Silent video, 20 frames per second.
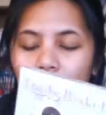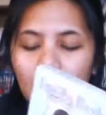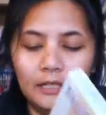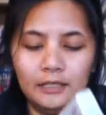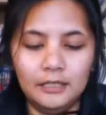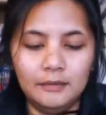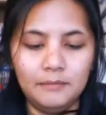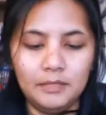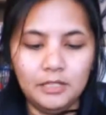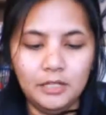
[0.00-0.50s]

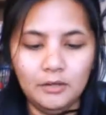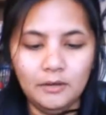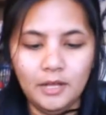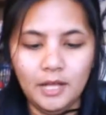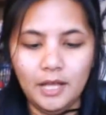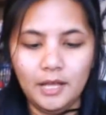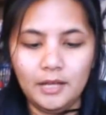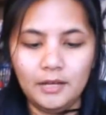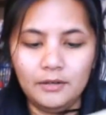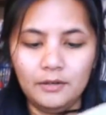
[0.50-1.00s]
Uh, let me
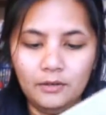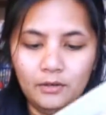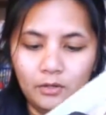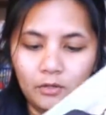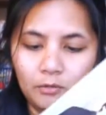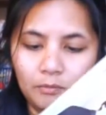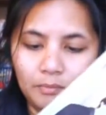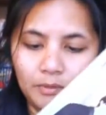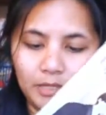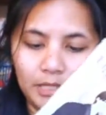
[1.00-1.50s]
go ahead and
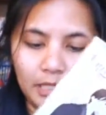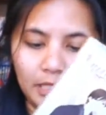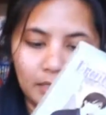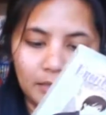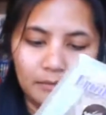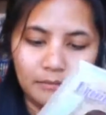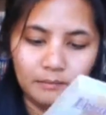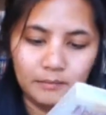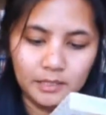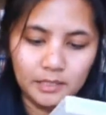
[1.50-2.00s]
open
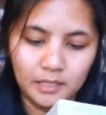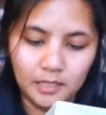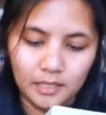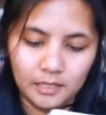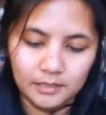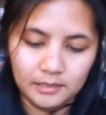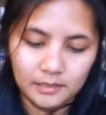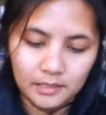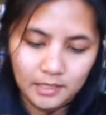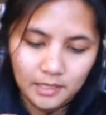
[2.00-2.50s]
it
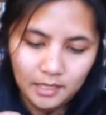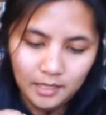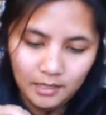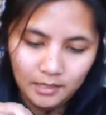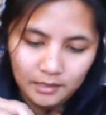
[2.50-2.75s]
because